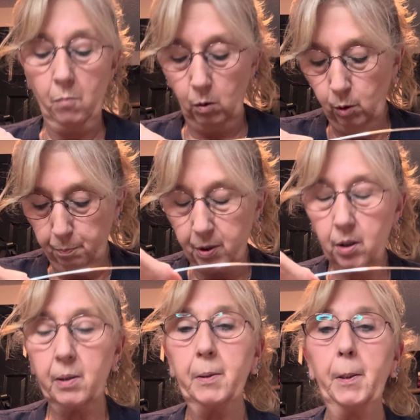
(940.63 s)
Oops.
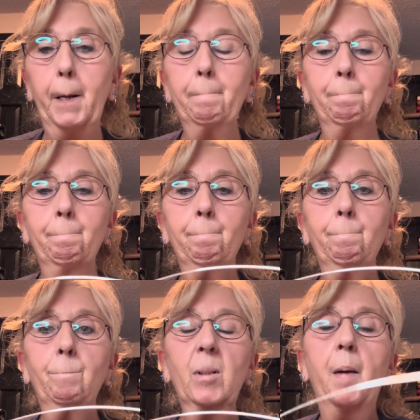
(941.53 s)

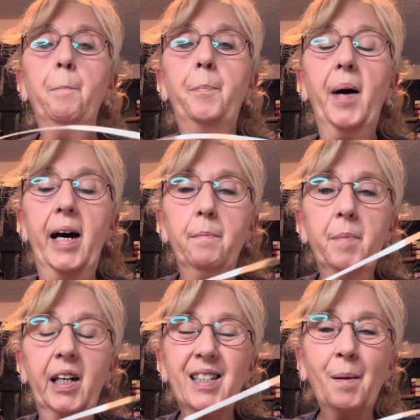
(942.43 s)
But
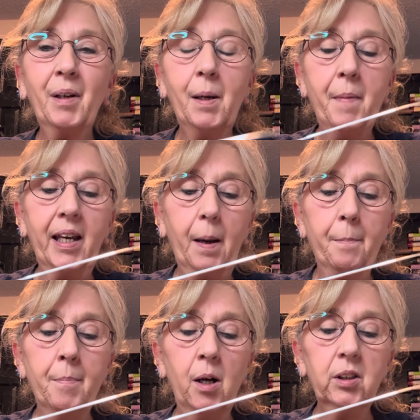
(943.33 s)
because I'm going to make it
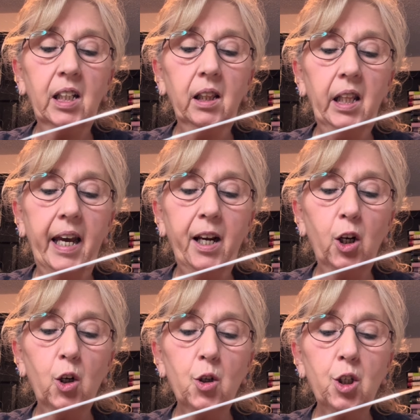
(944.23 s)

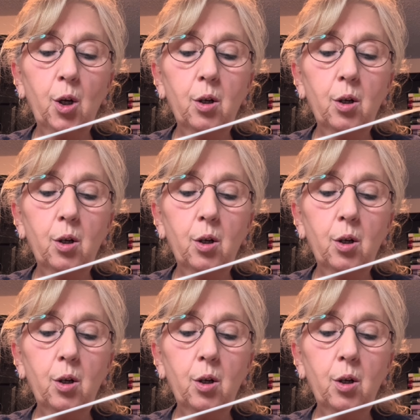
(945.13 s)
multi-layers,